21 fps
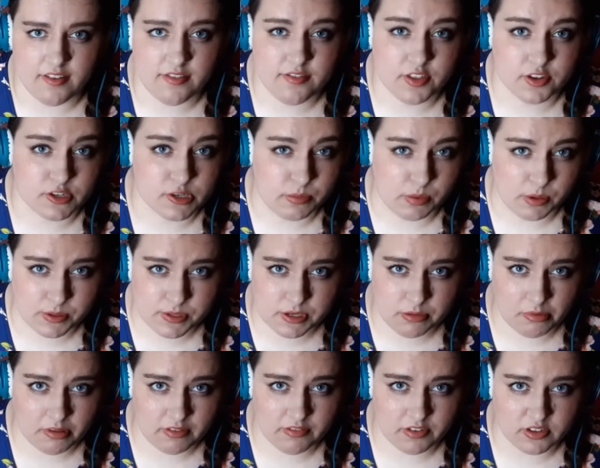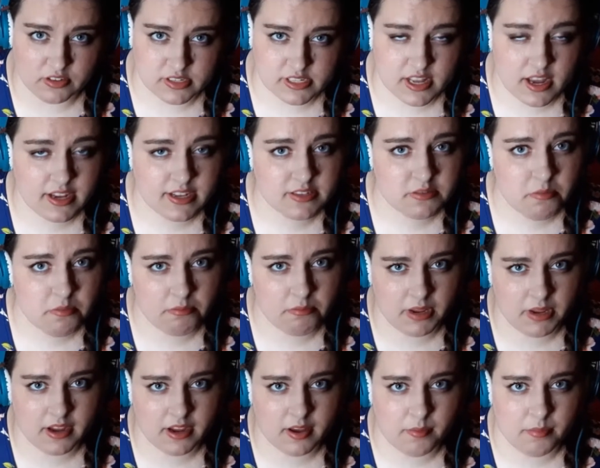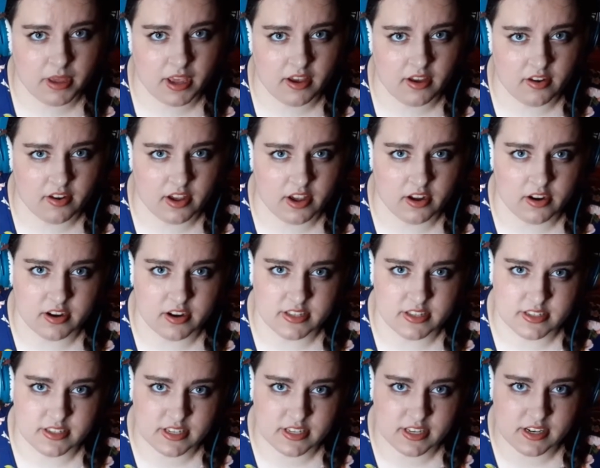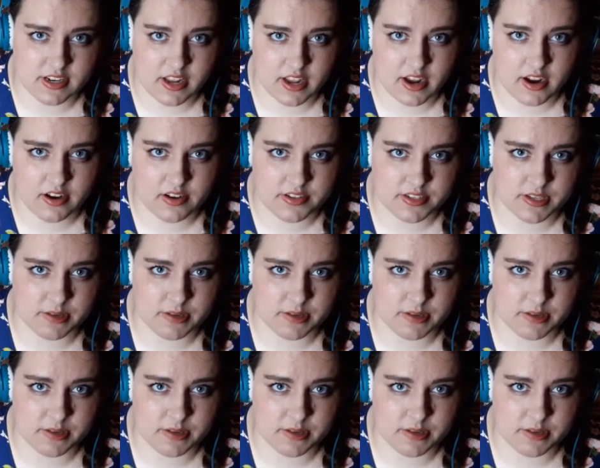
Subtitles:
They're supposed to be full size: makeup, hair care, and skincare.